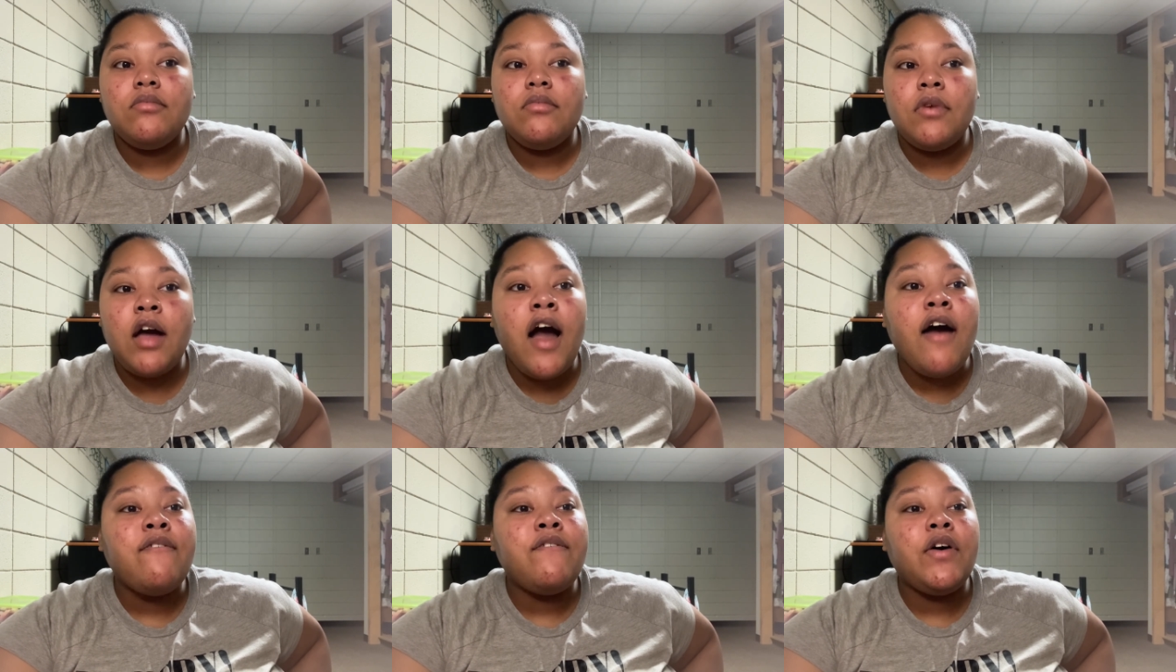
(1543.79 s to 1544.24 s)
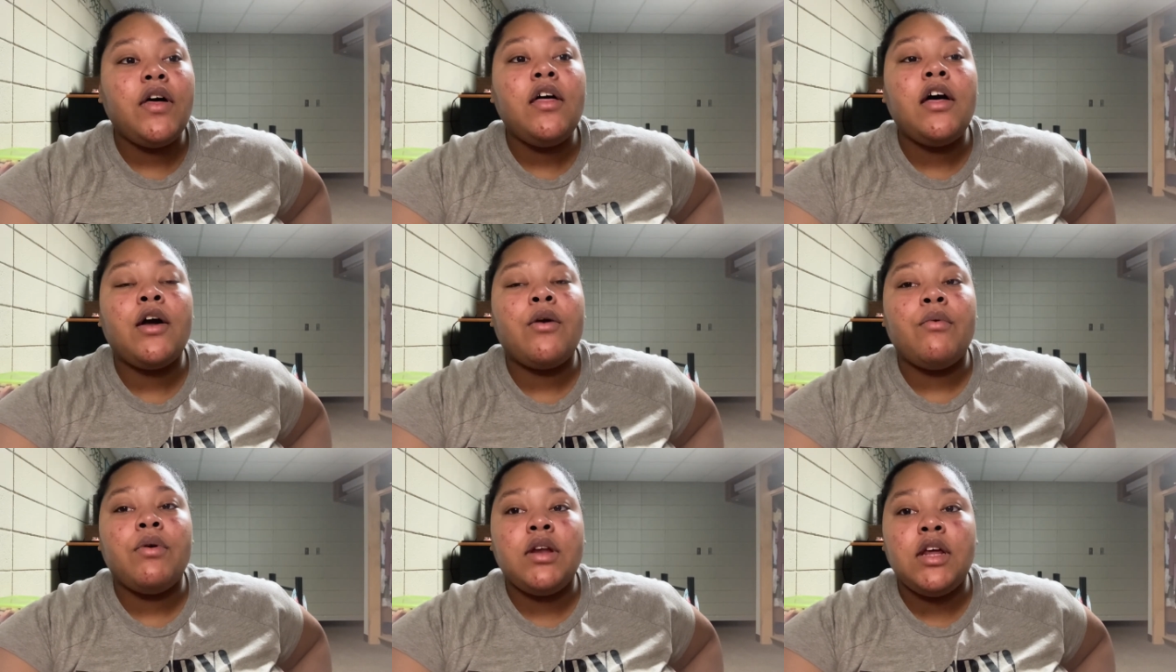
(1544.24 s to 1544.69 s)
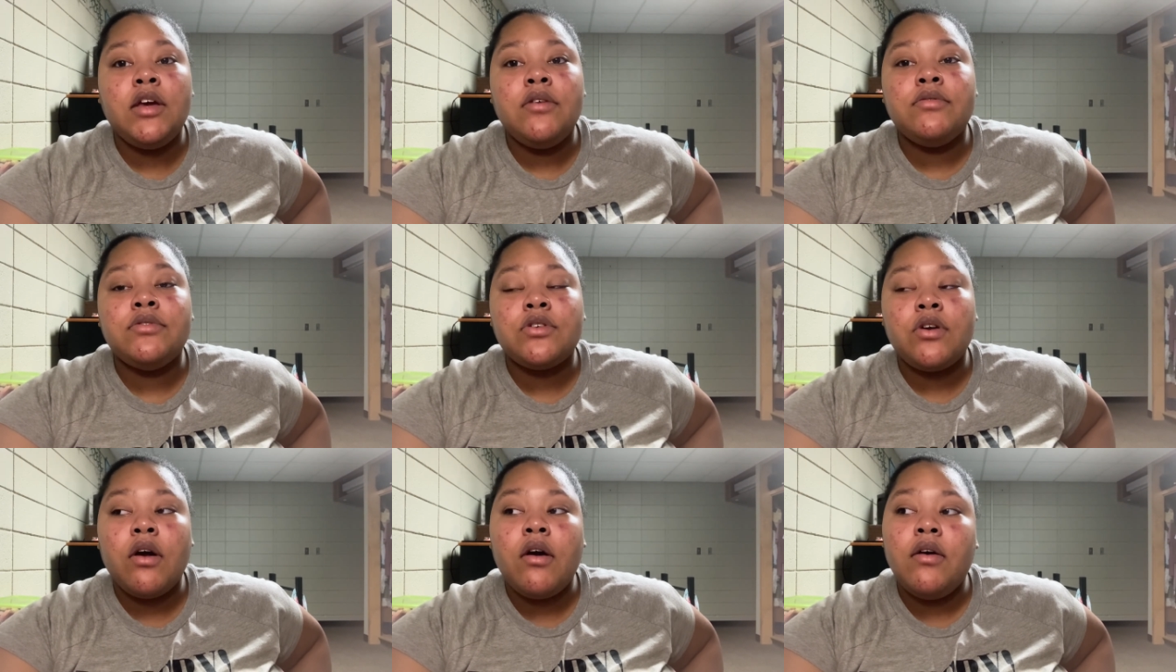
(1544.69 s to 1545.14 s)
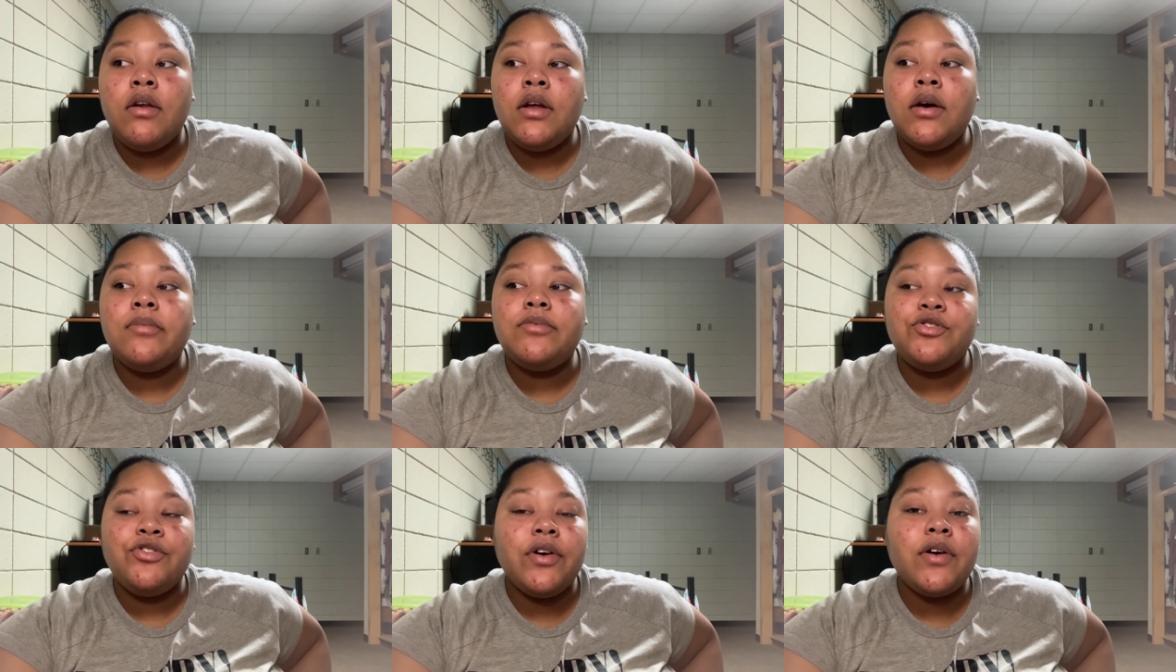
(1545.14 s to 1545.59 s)
I feel like when he was growing
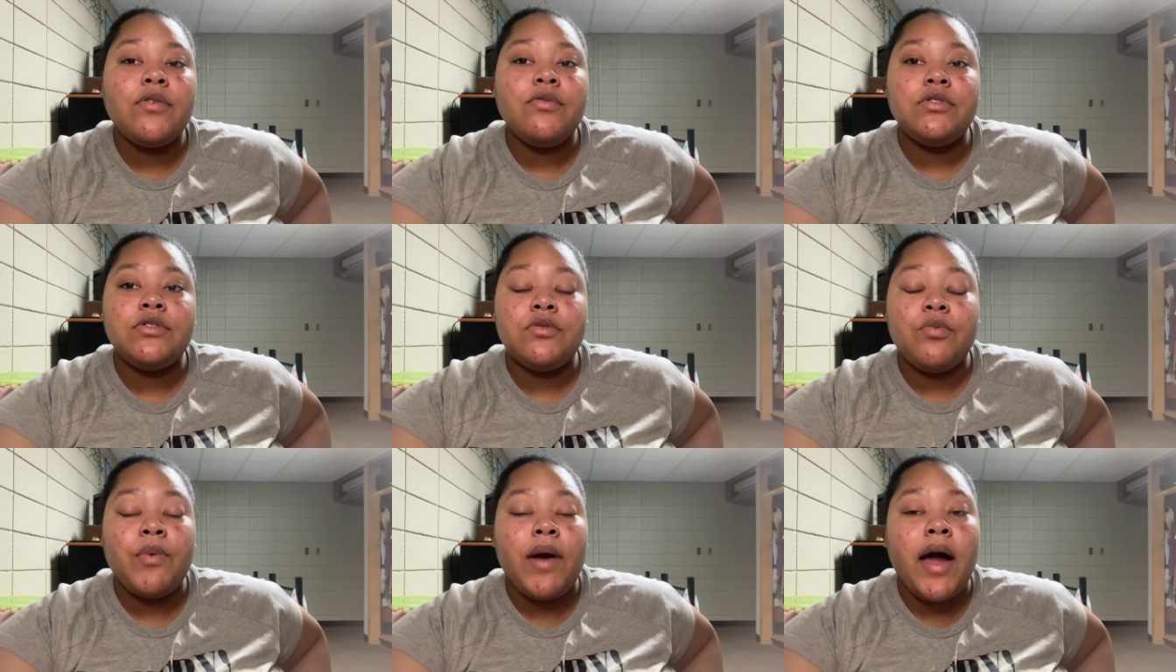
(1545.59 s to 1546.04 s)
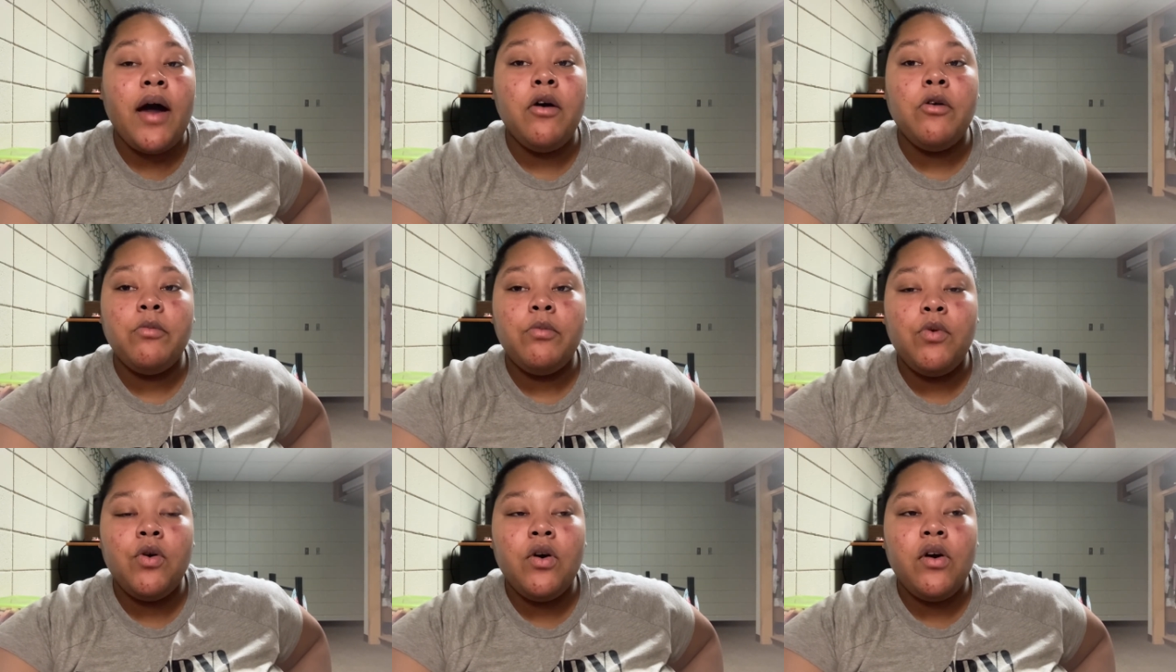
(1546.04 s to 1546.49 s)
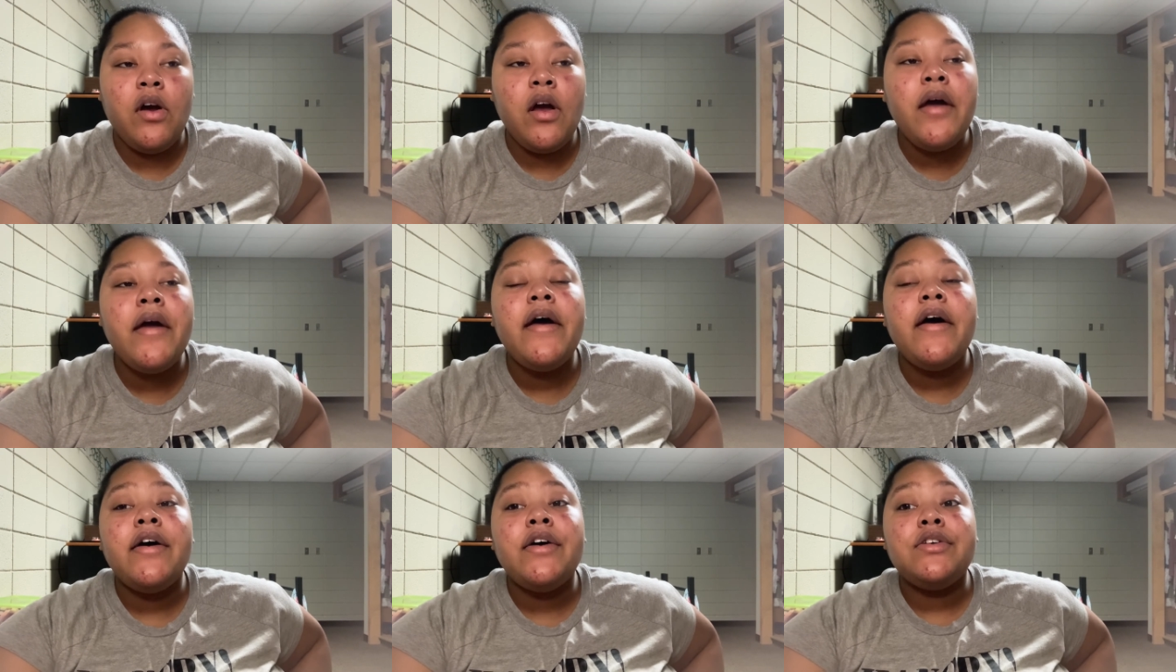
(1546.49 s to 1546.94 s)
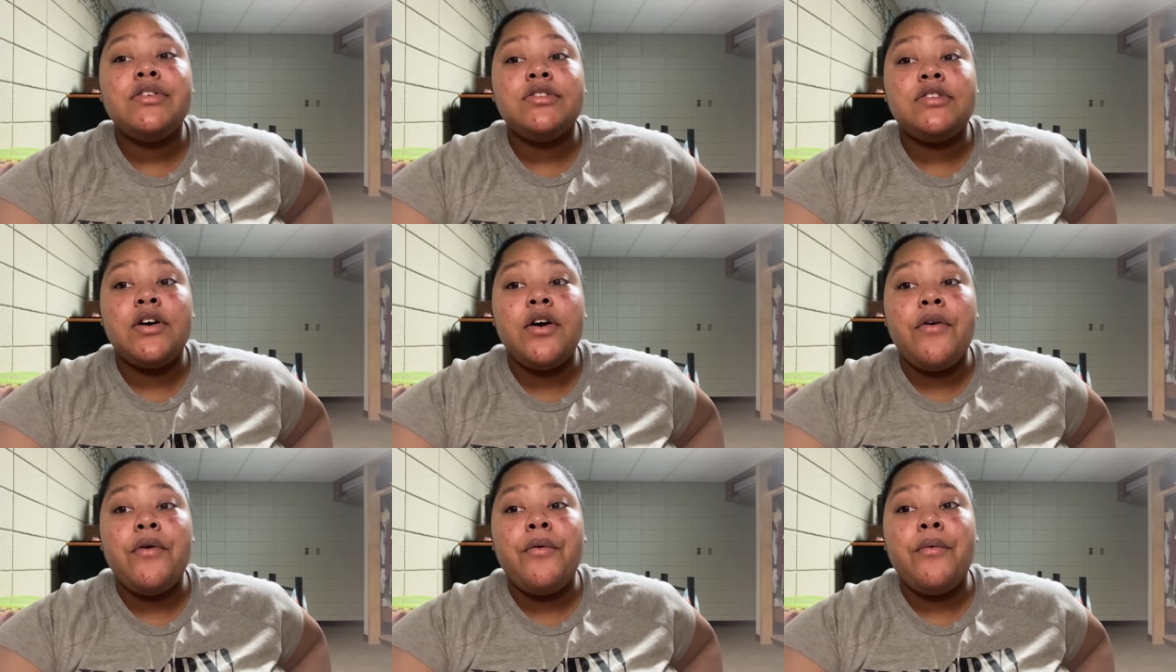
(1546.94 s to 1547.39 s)
up, Trick was around more,
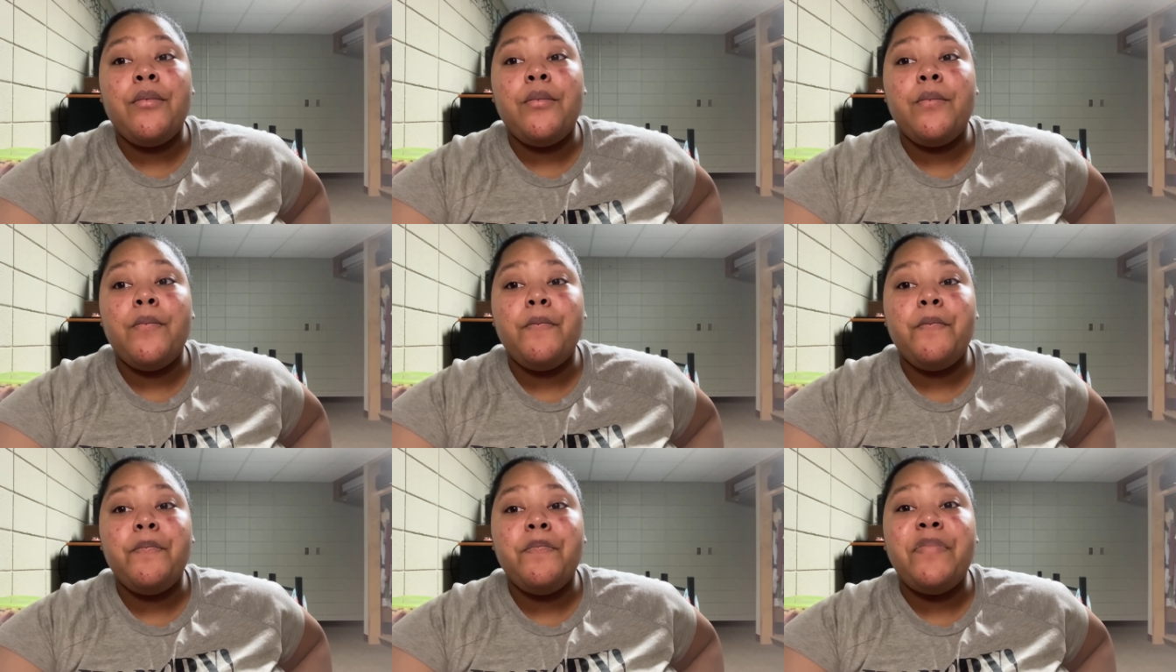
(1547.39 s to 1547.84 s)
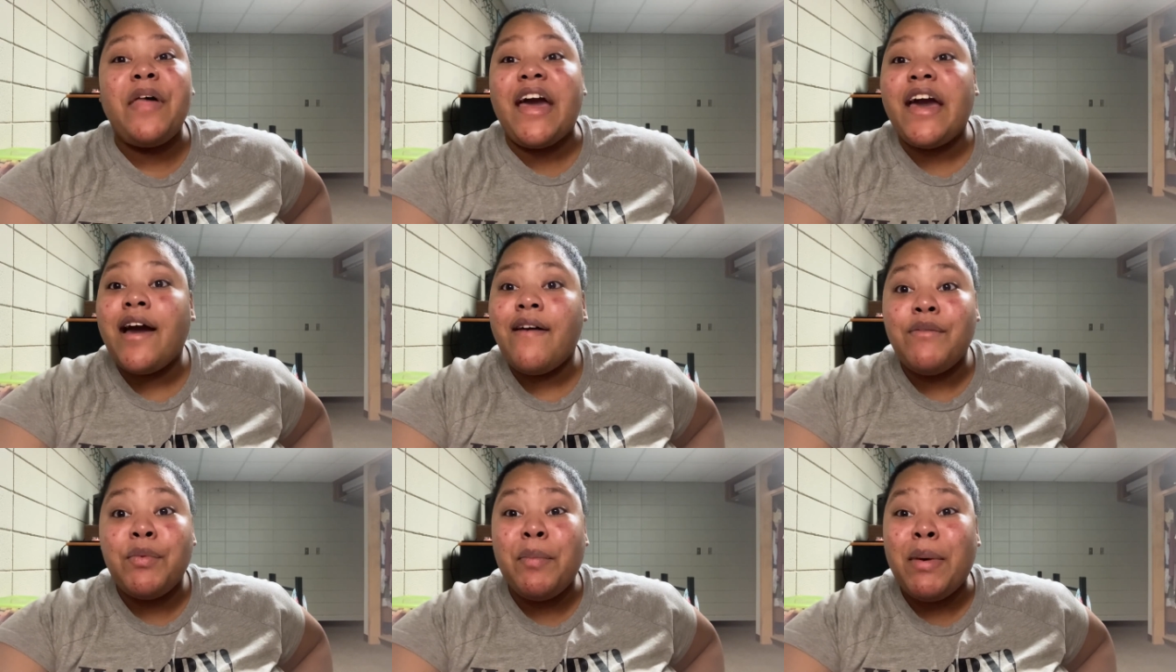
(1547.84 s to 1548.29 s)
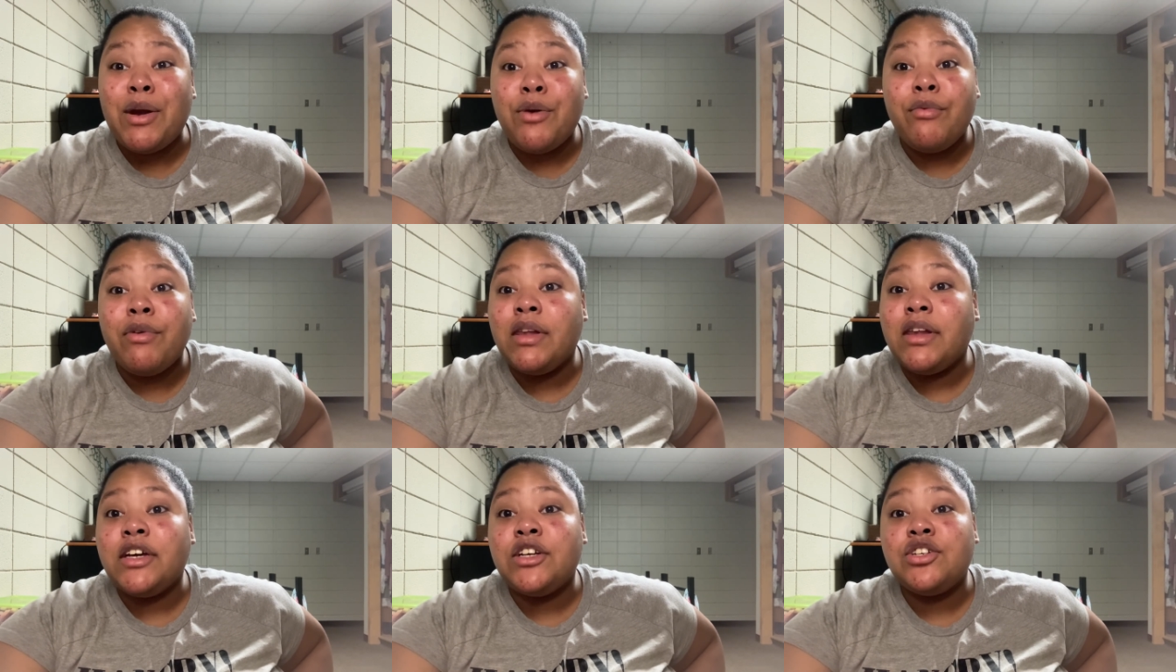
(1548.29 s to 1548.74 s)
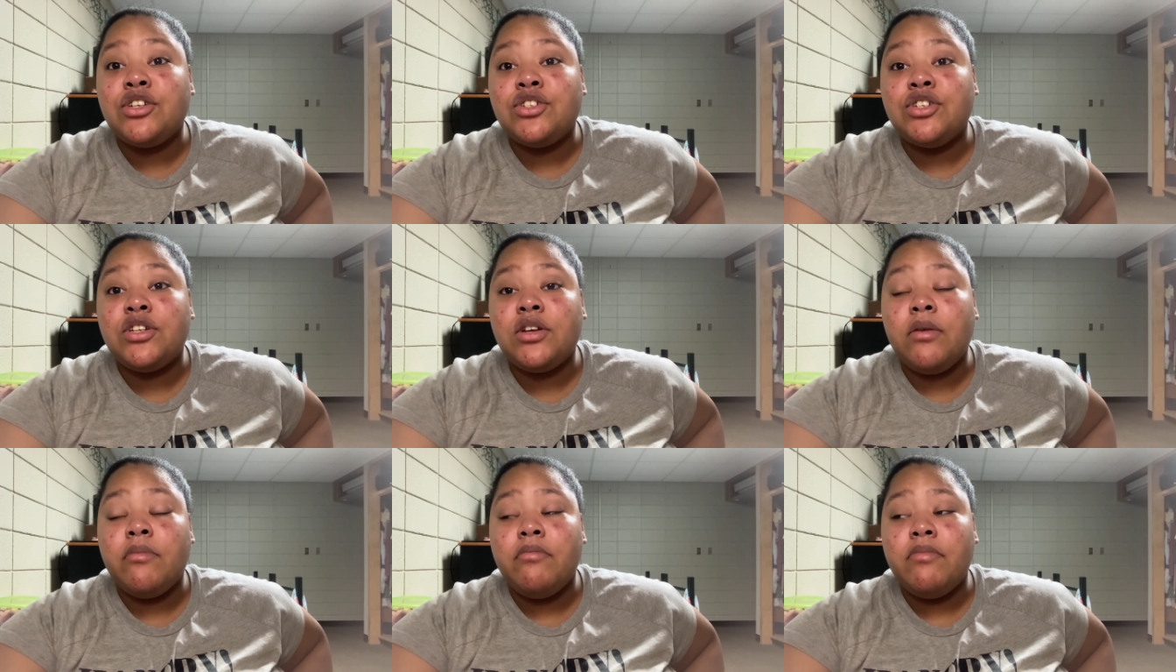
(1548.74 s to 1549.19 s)
so they have a better
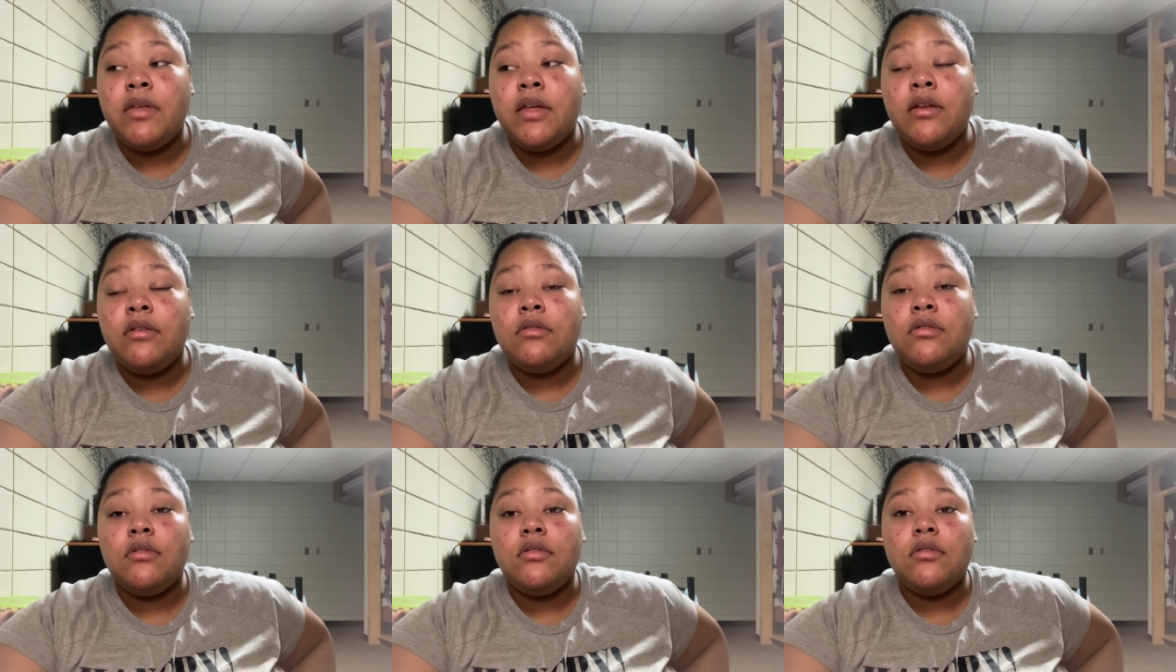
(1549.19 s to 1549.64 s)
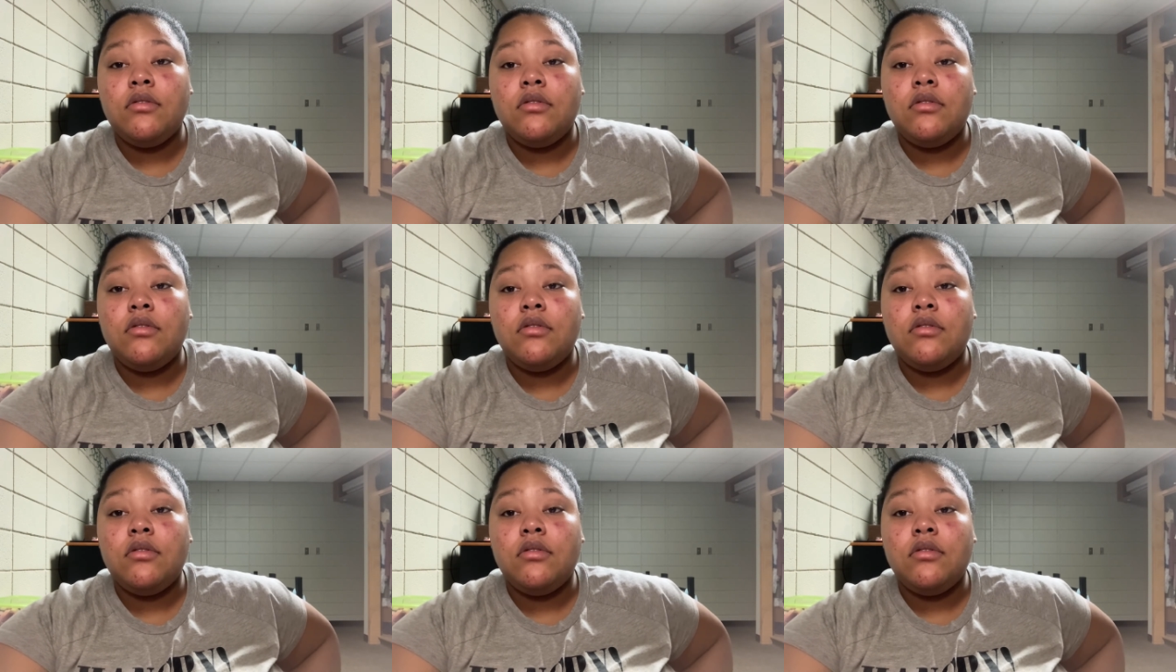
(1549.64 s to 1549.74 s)
relationship than